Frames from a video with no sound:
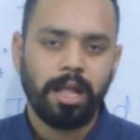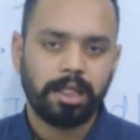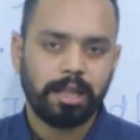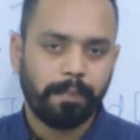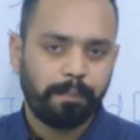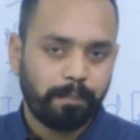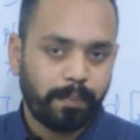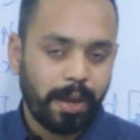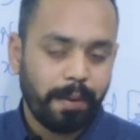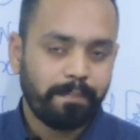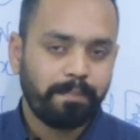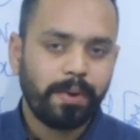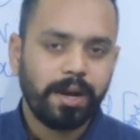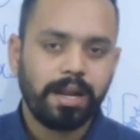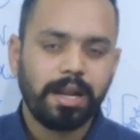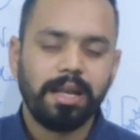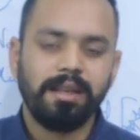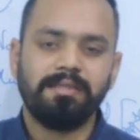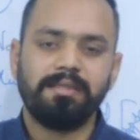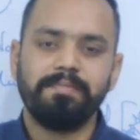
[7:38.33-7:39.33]
The
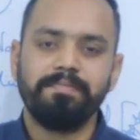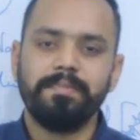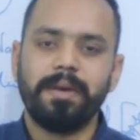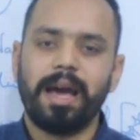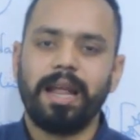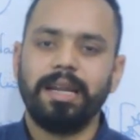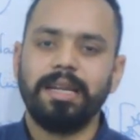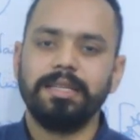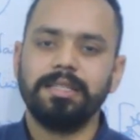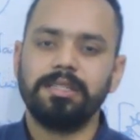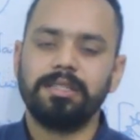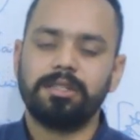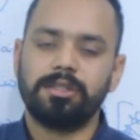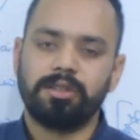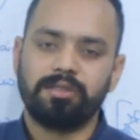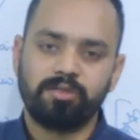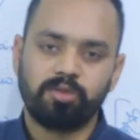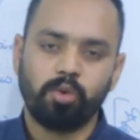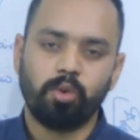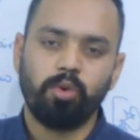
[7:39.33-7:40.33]
paper is managed
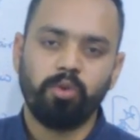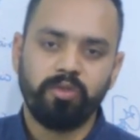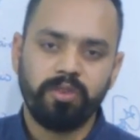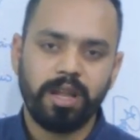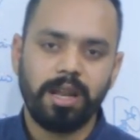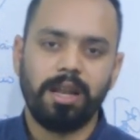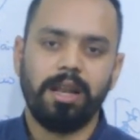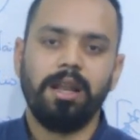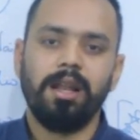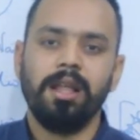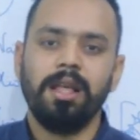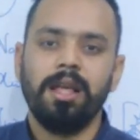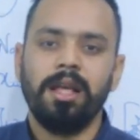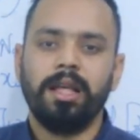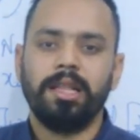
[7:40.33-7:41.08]
so well